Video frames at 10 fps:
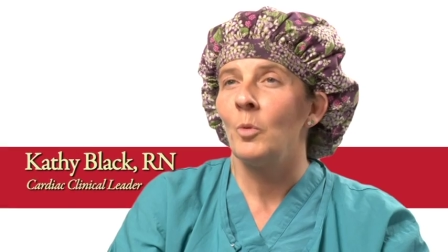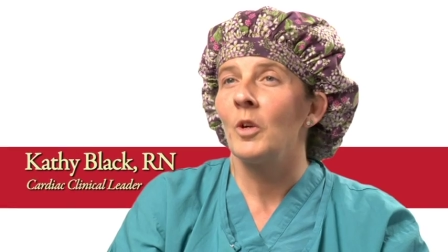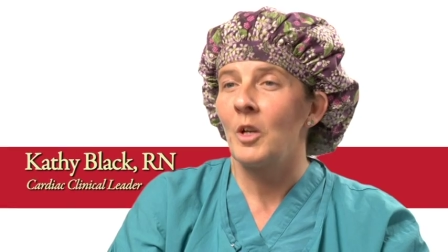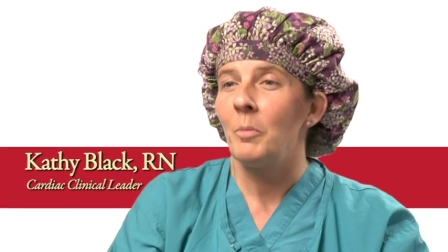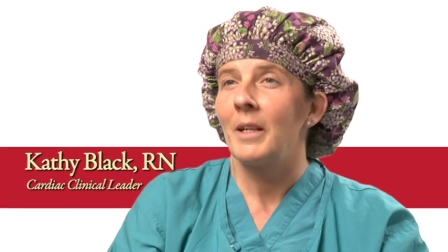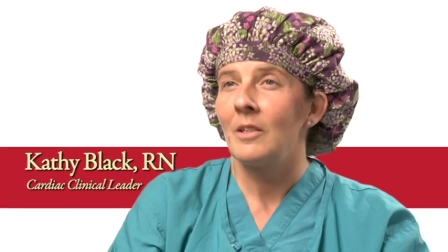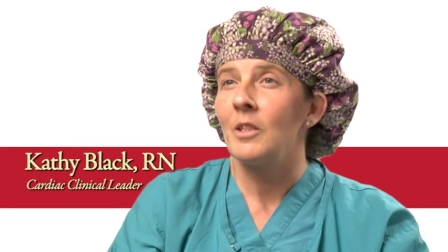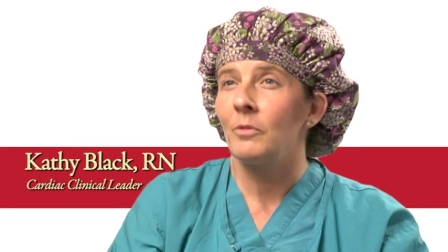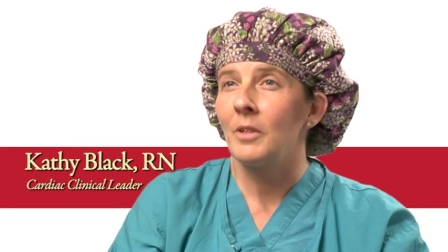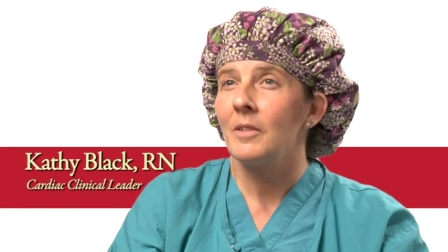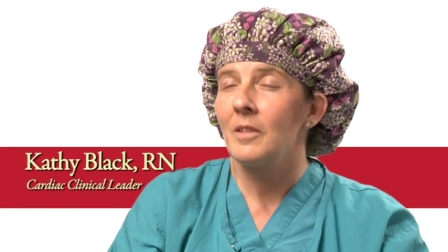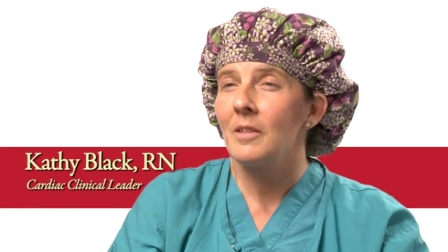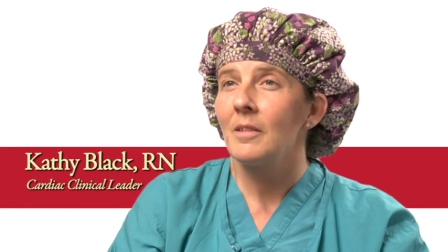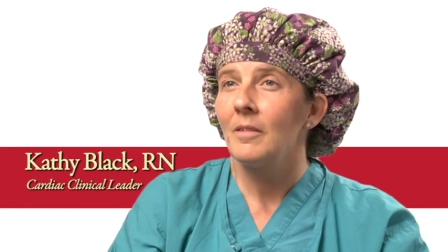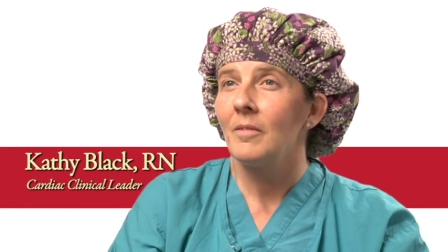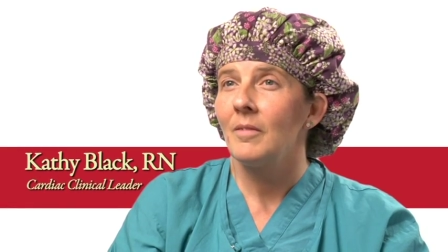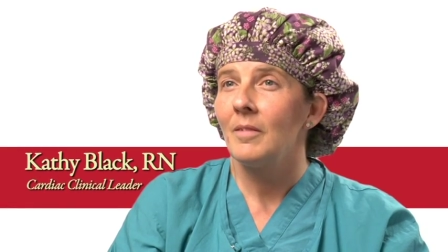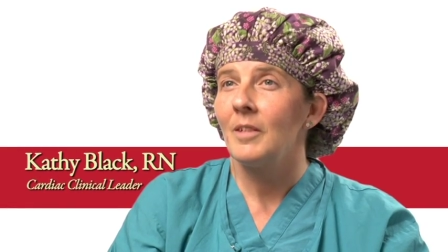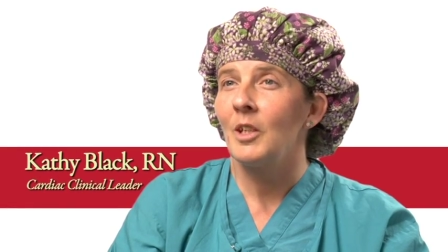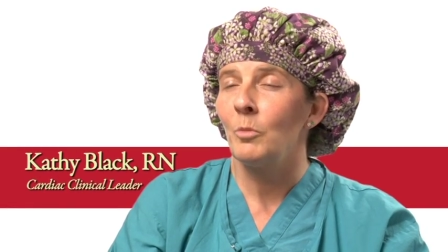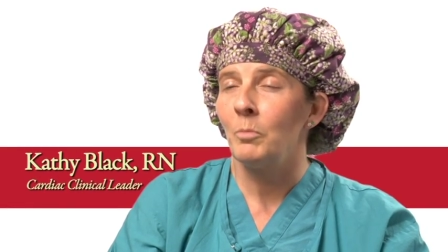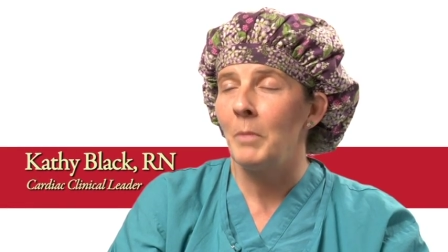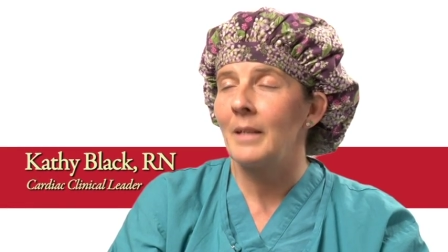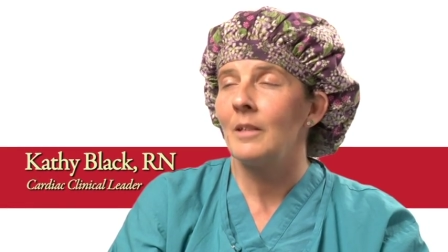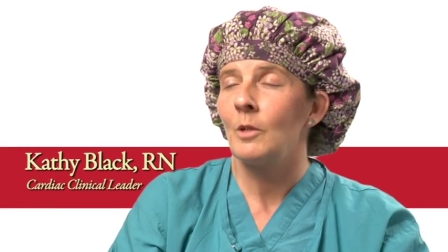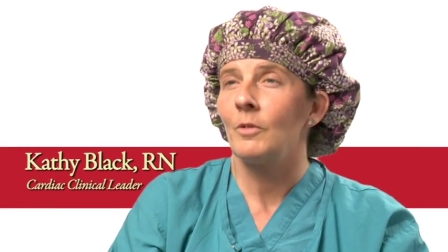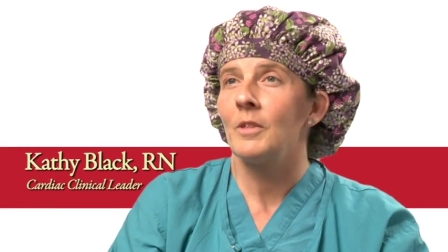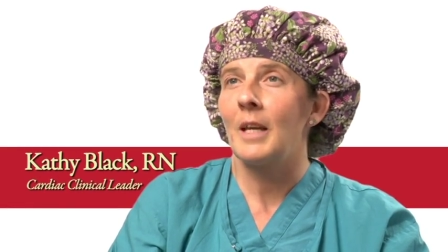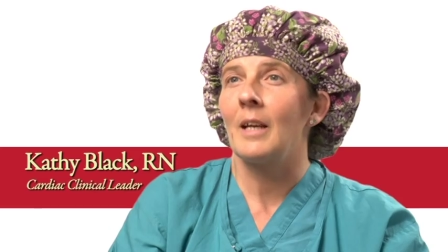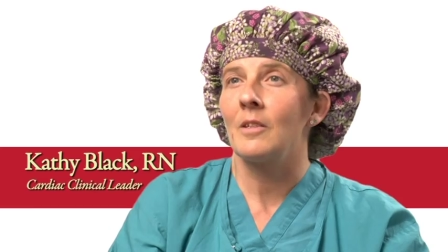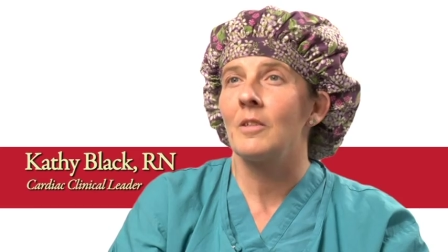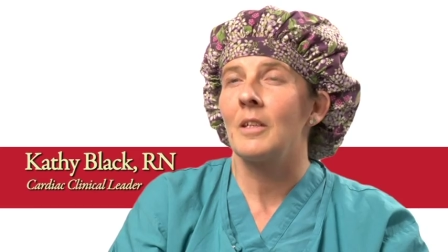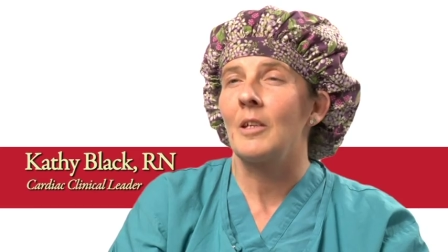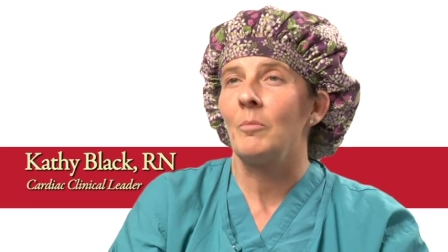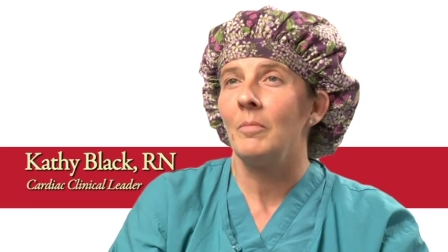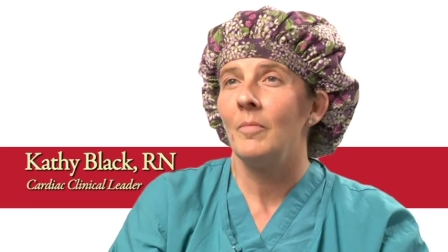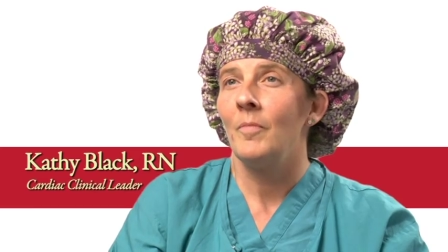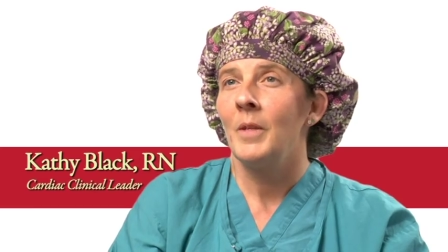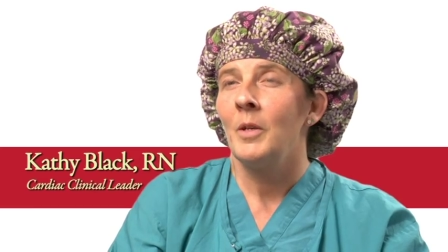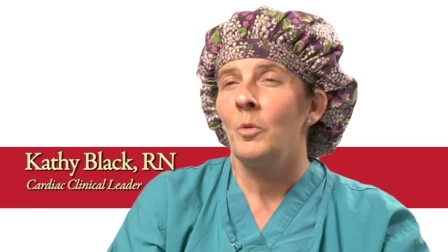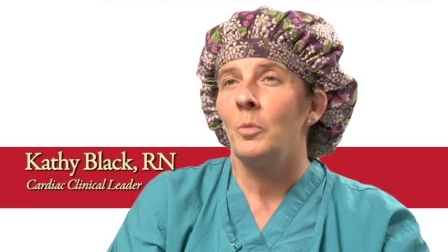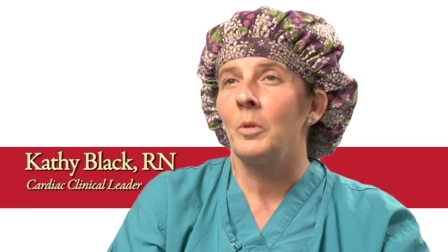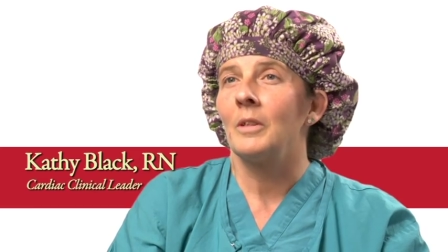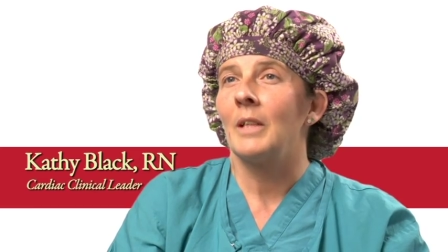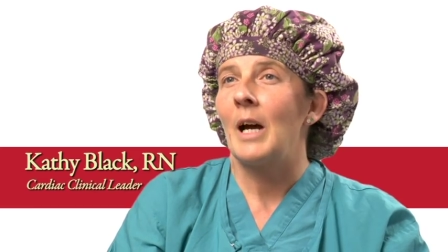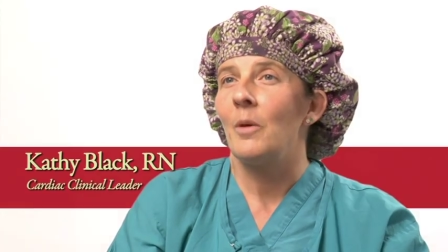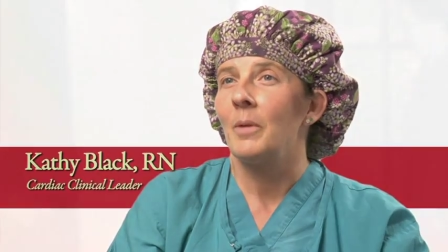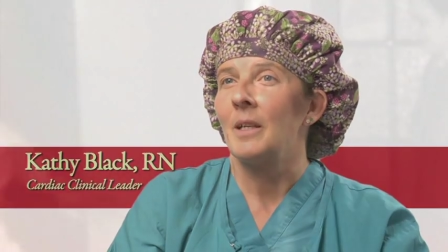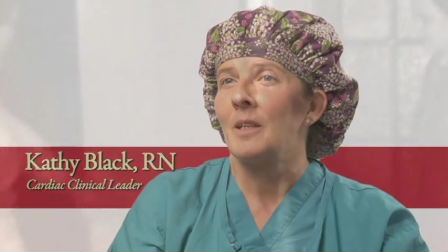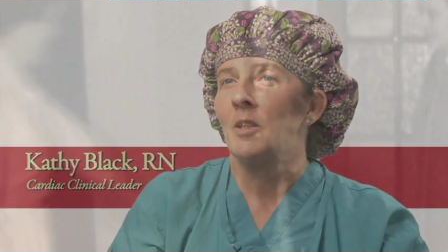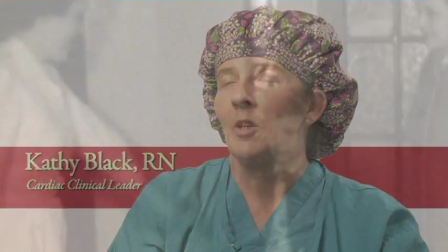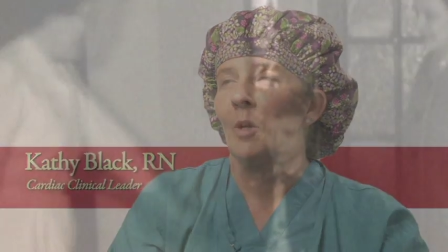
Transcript: we're going to make a difference, you know, making a difference as a team. We're allowing, you